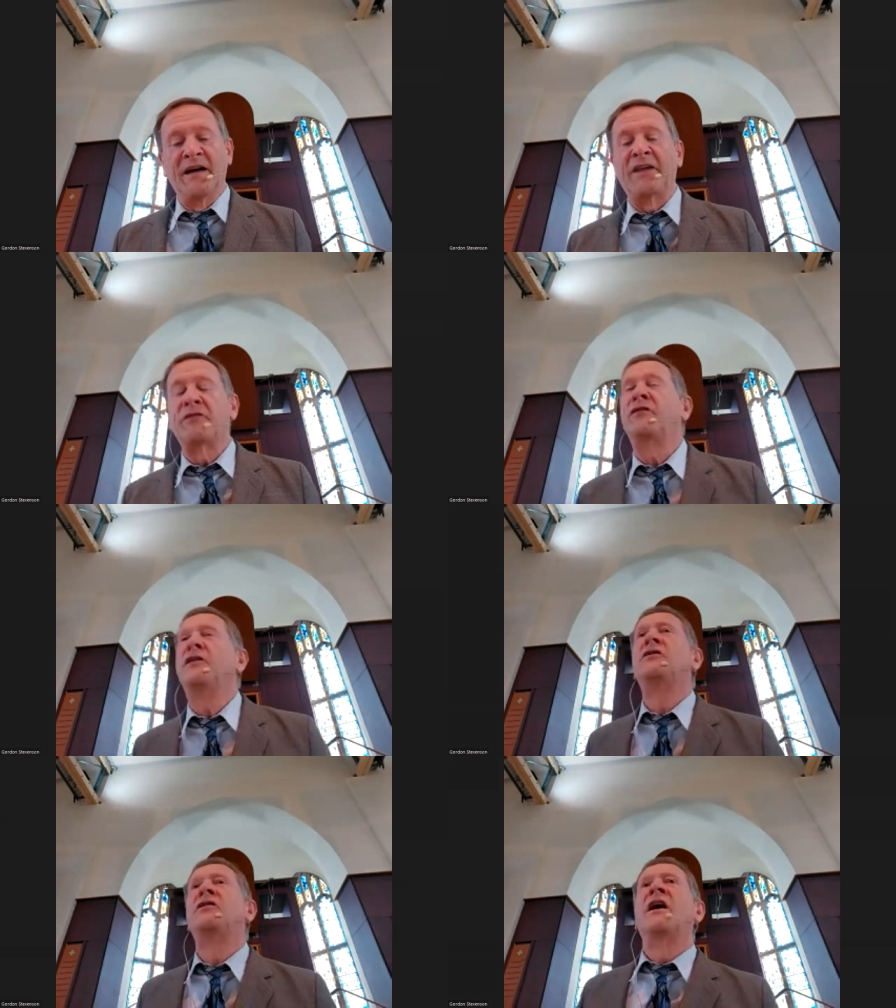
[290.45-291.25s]
and a
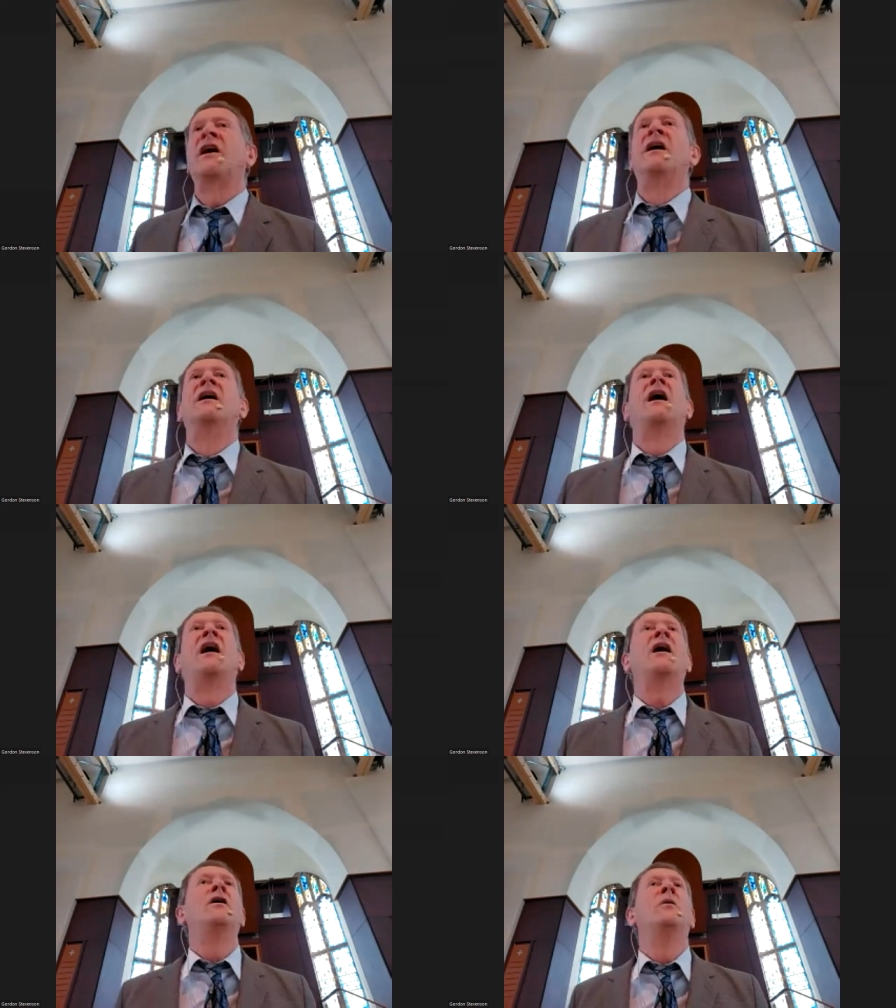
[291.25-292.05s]
future
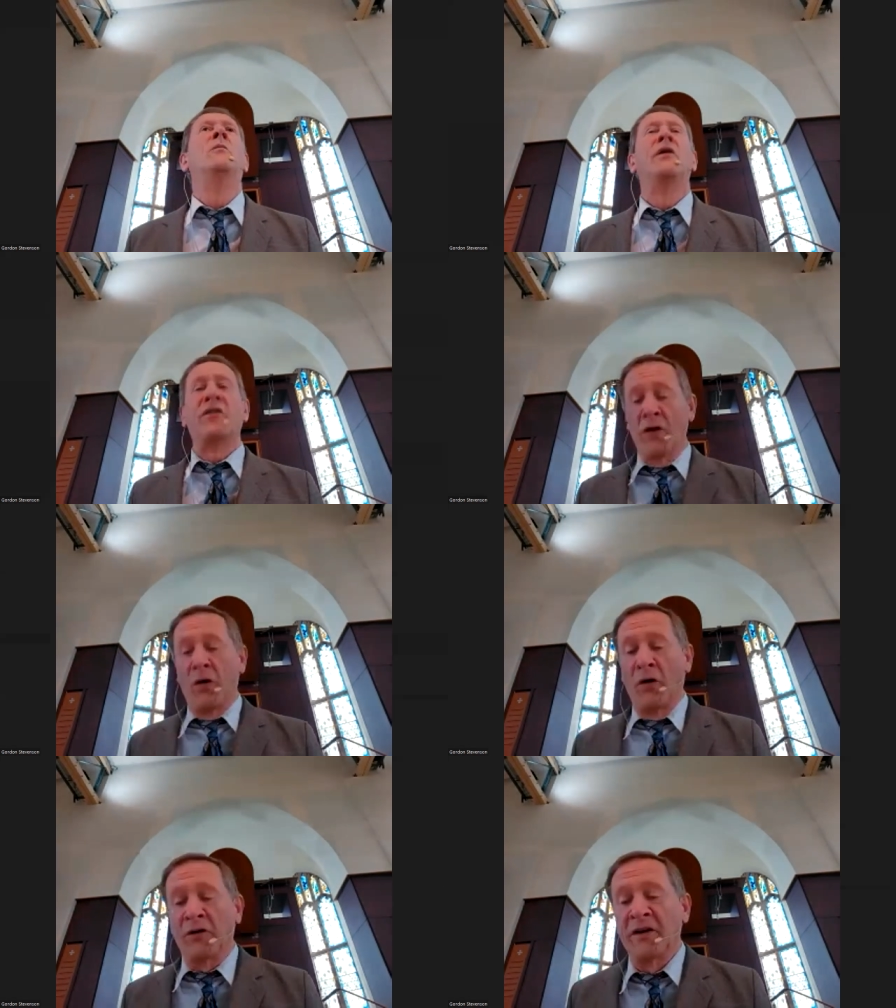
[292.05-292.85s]
home with
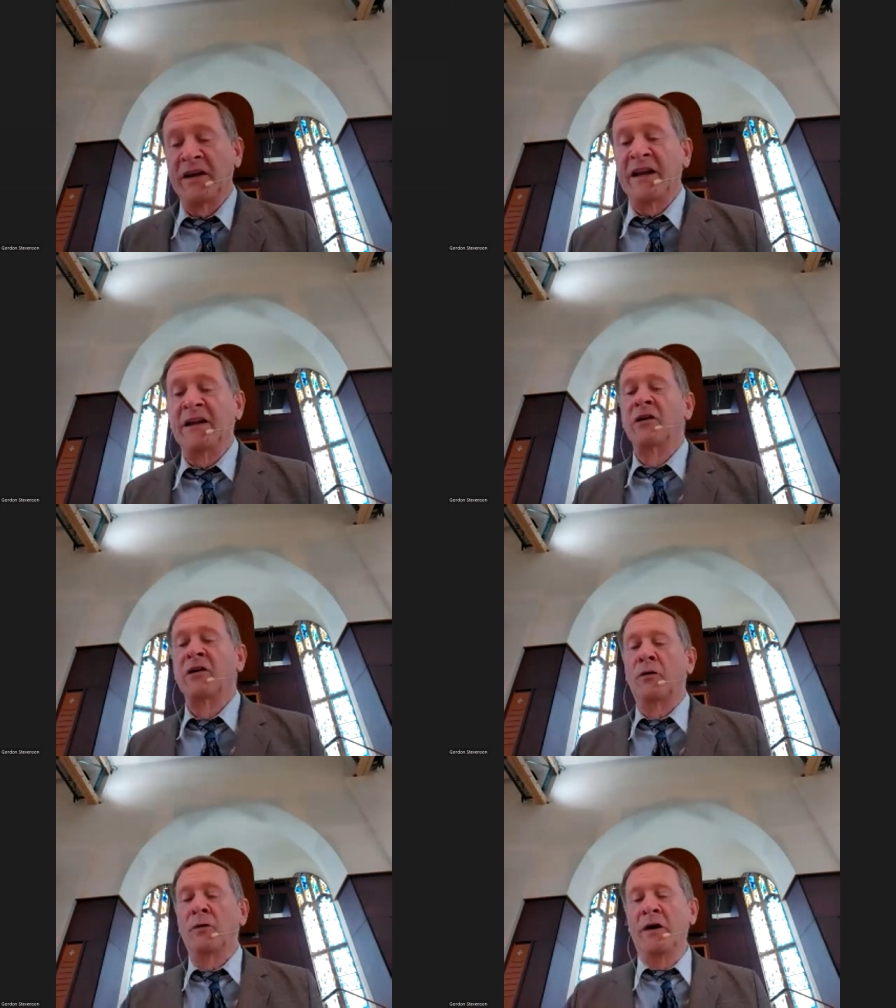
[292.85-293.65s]
God in
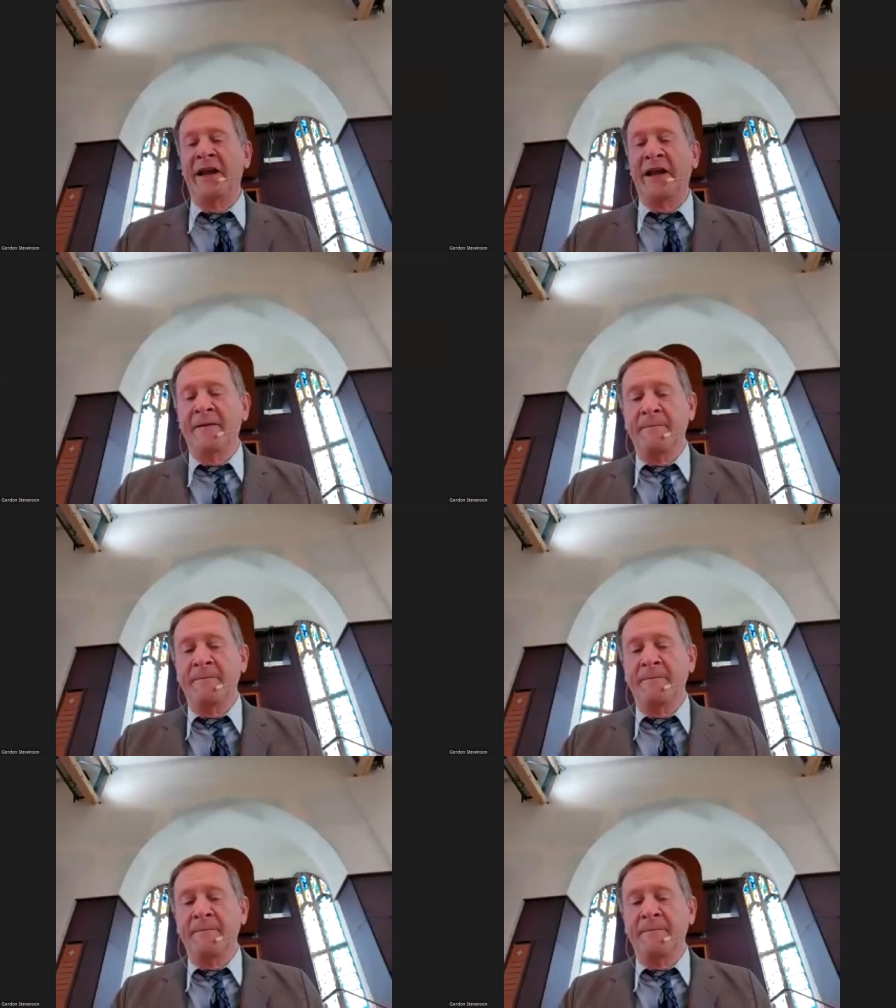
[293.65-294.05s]
glory.